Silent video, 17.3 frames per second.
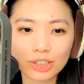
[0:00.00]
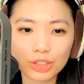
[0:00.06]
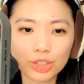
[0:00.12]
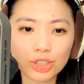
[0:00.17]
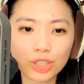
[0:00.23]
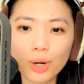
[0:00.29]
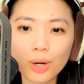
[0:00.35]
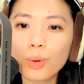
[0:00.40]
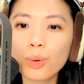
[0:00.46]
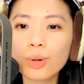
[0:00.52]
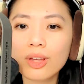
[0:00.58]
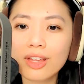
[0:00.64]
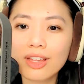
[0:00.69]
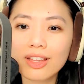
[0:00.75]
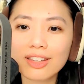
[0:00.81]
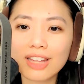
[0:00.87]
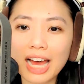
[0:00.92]
the show,
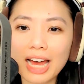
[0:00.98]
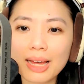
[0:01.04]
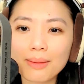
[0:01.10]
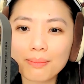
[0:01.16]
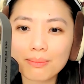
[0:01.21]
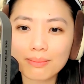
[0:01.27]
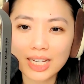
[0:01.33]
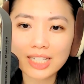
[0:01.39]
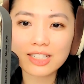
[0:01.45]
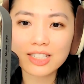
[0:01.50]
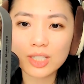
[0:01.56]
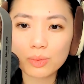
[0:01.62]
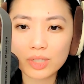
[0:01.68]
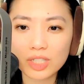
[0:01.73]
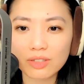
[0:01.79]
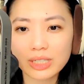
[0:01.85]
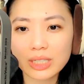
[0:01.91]
that message
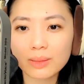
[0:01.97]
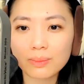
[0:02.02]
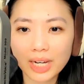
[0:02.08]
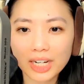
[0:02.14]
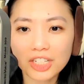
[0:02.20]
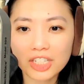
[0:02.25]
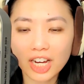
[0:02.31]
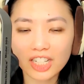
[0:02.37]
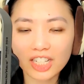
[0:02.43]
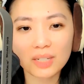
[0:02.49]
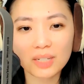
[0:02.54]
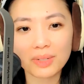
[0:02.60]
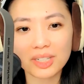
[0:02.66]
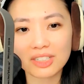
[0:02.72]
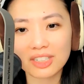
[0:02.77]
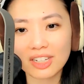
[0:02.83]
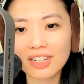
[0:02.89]
was written by
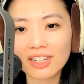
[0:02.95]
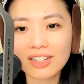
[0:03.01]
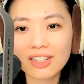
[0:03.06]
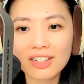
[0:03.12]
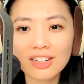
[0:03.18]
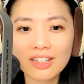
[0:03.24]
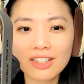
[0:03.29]
ChatGPT.